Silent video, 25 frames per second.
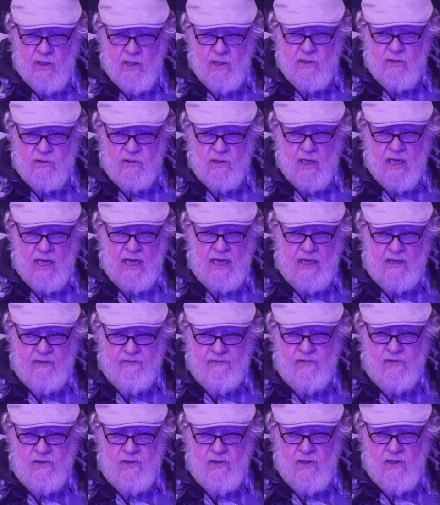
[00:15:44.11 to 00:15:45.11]
and
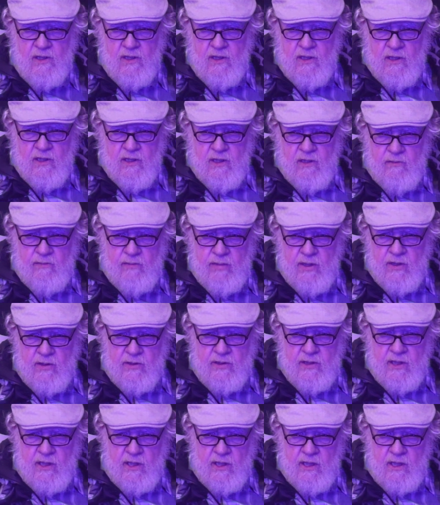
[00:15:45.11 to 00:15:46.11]
drive
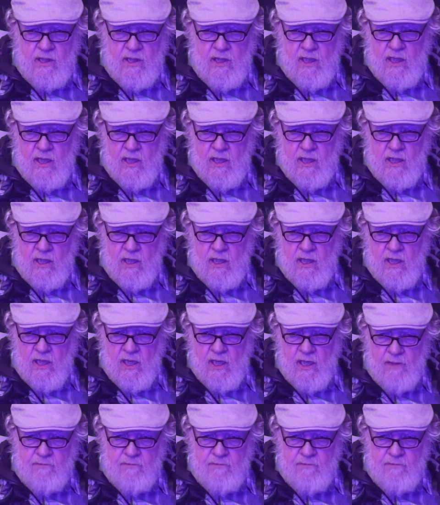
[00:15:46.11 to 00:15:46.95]
built in, and